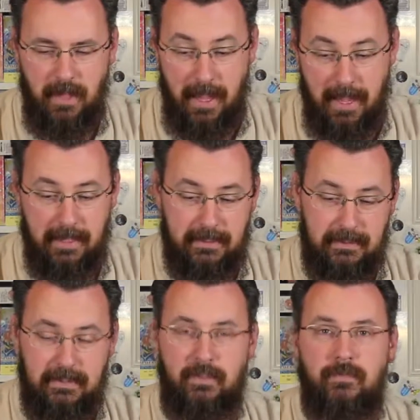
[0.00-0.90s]

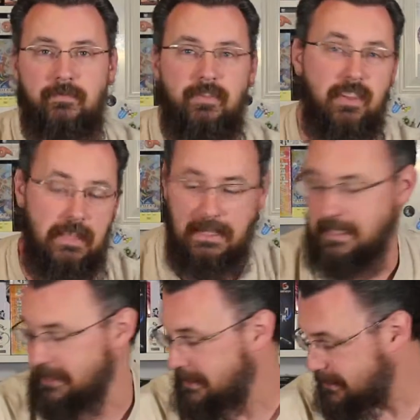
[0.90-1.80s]
and
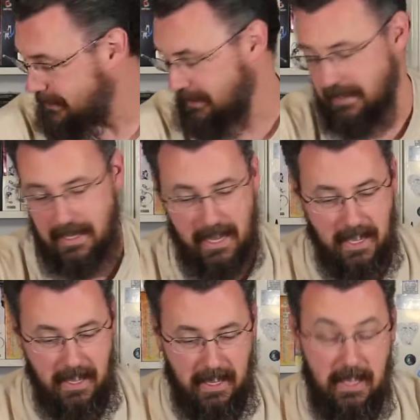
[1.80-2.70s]
this
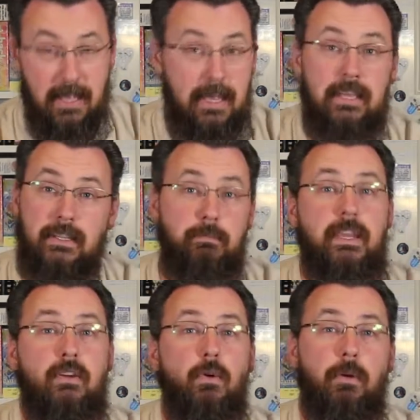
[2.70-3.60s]
is a
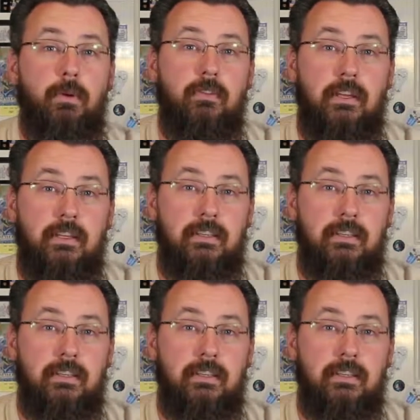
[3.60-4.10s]
B-horror movie.